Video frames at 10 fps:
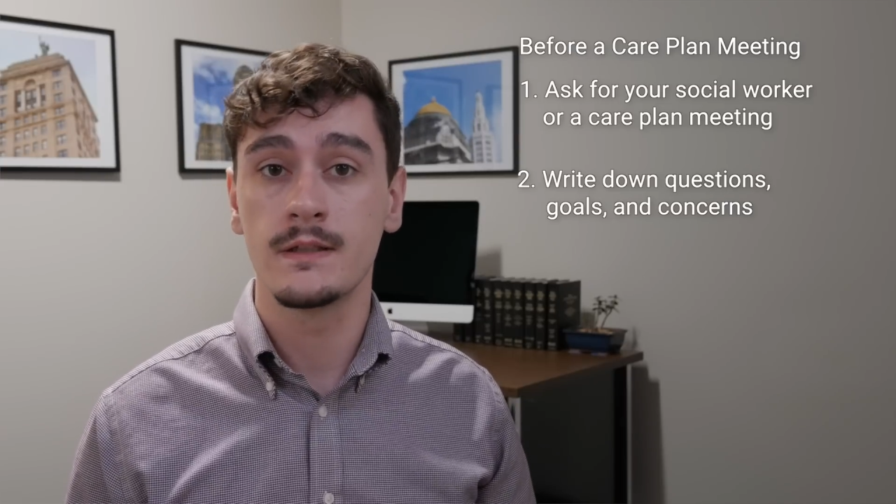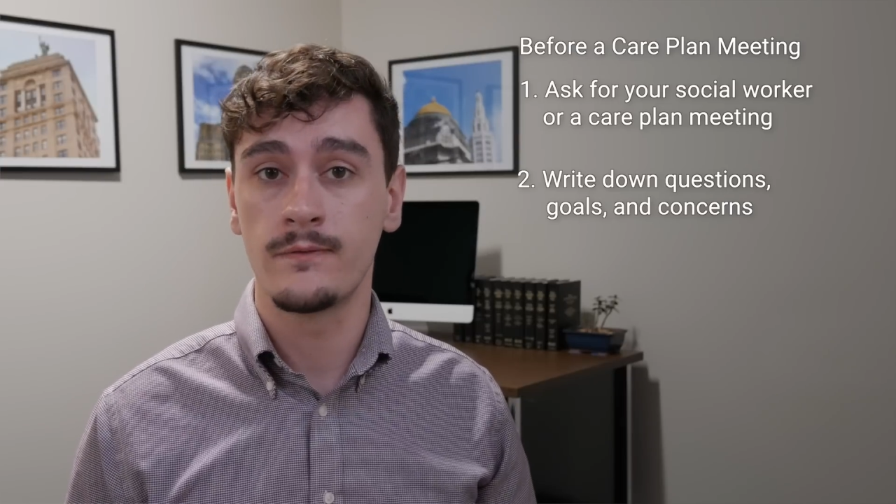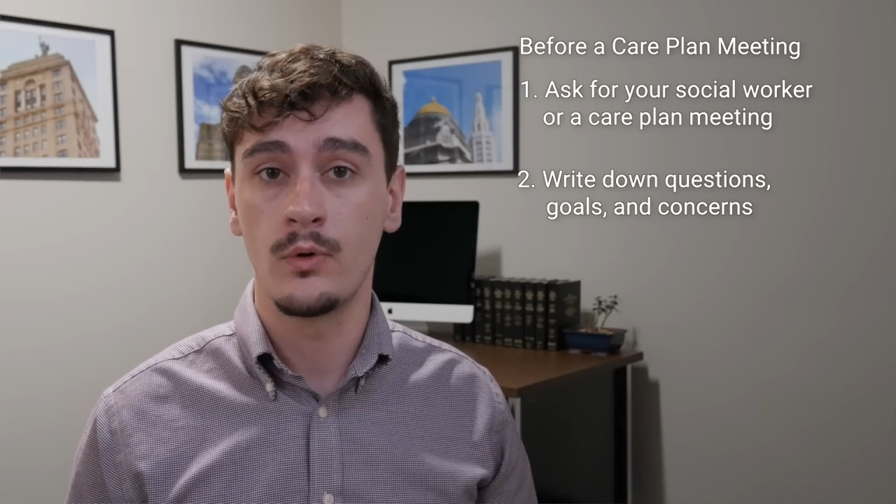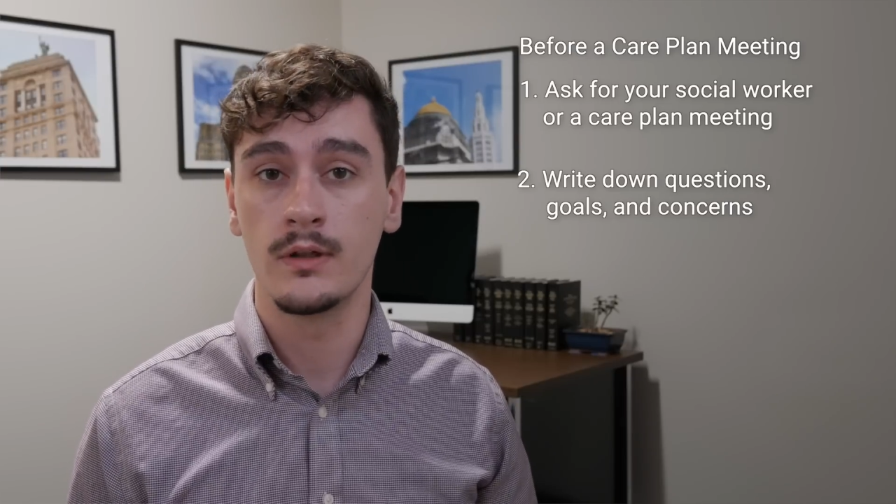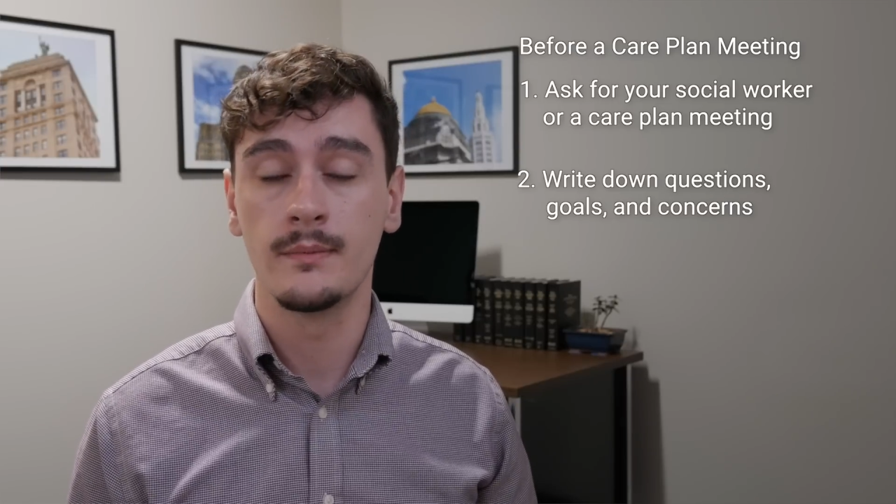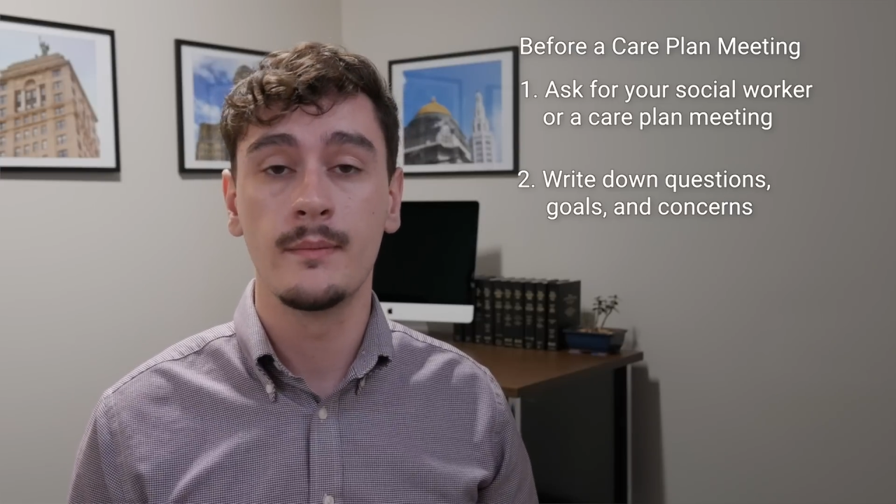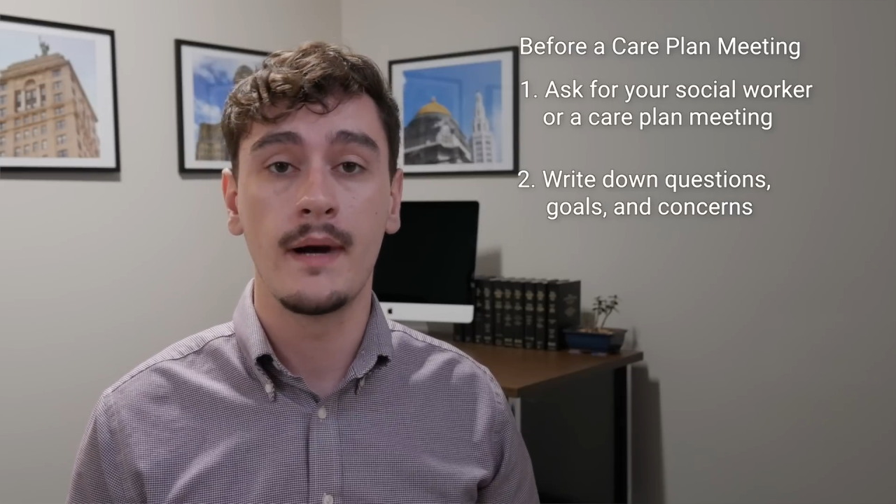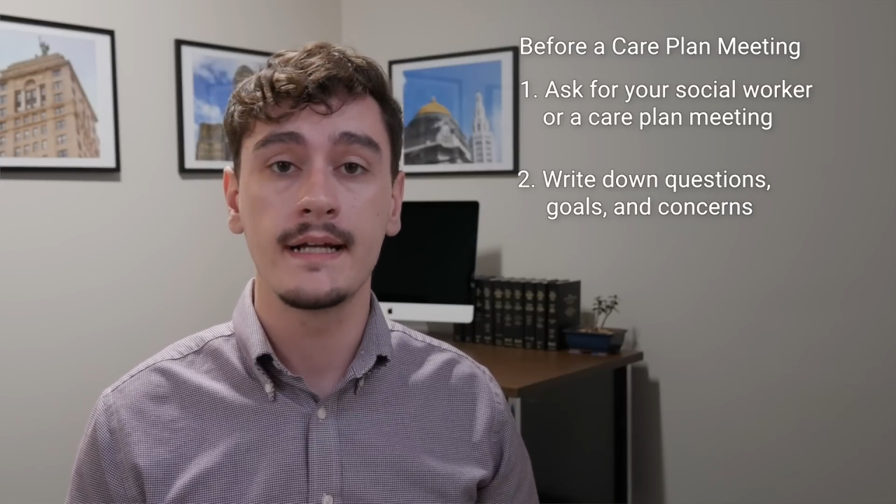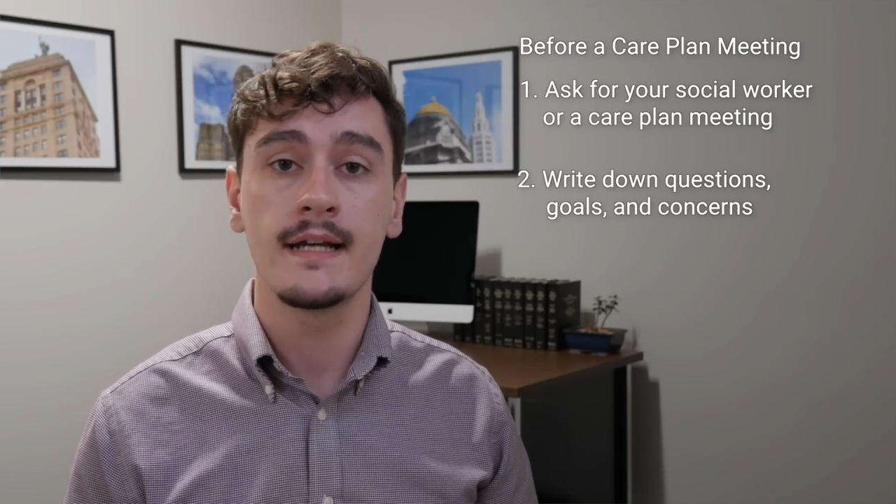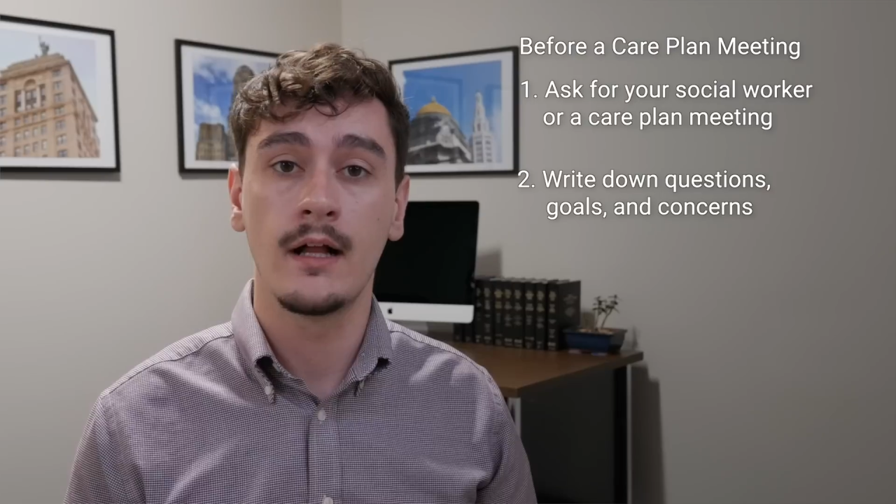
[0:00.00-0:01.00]
form
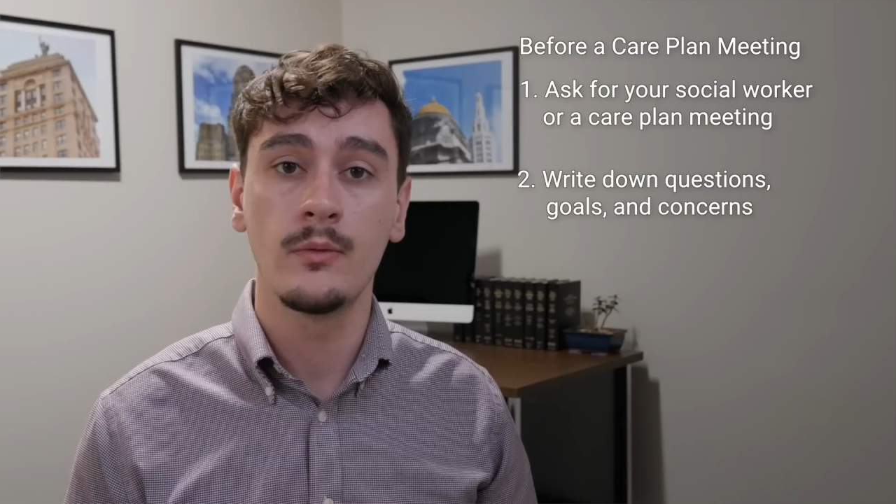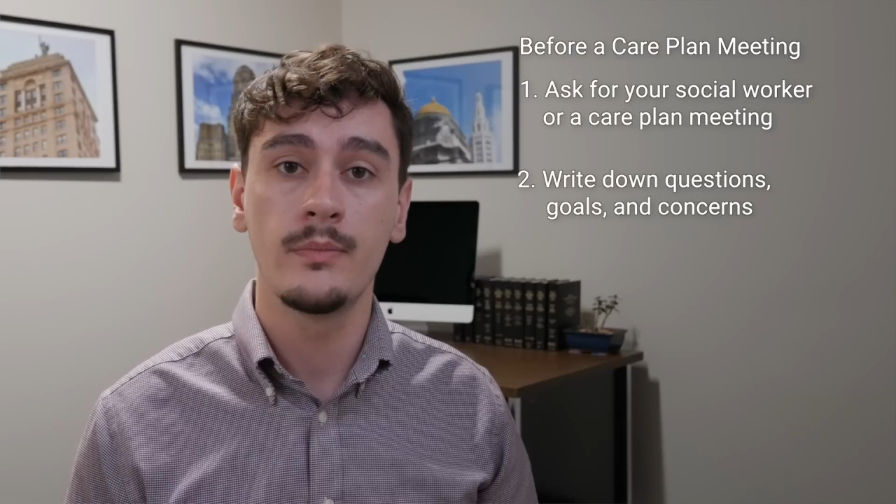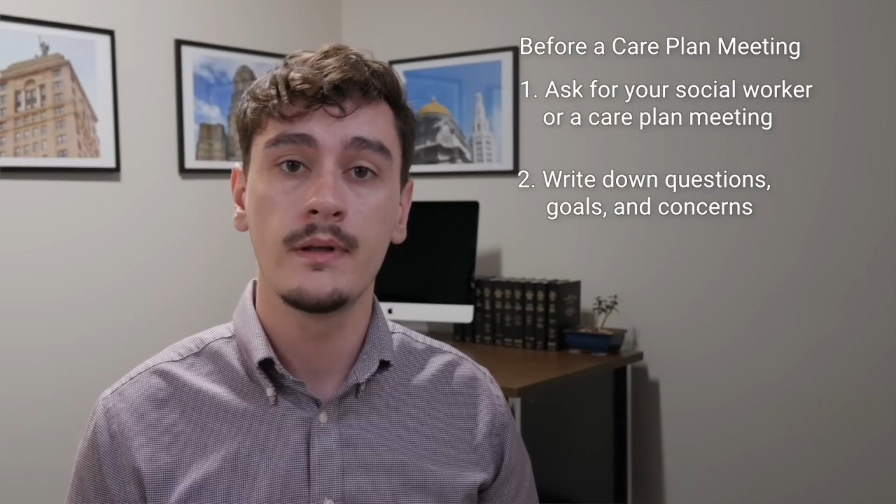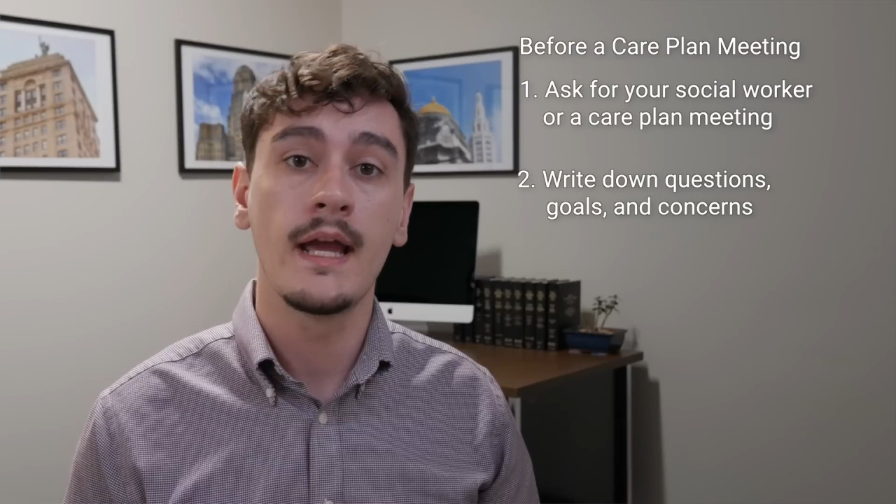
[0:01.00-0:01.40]
might help,